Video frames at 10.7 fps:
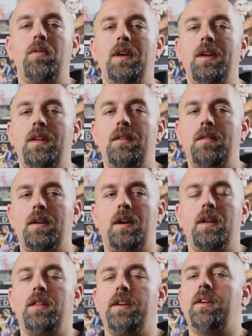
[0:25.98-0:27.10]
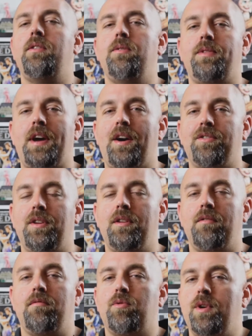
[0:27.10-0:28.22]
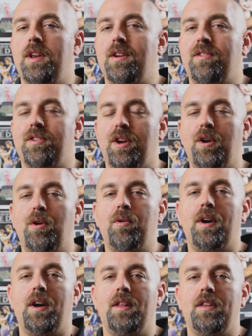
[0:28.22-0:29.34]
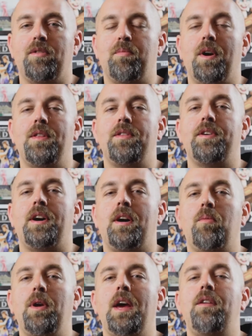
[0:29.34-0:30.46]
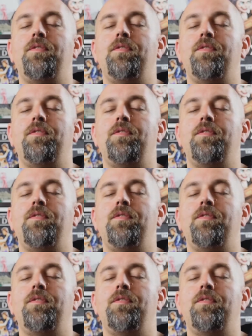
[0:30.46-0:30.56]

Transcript: in uh, the year 2000, 20 years ago uh, this month, uh, we had a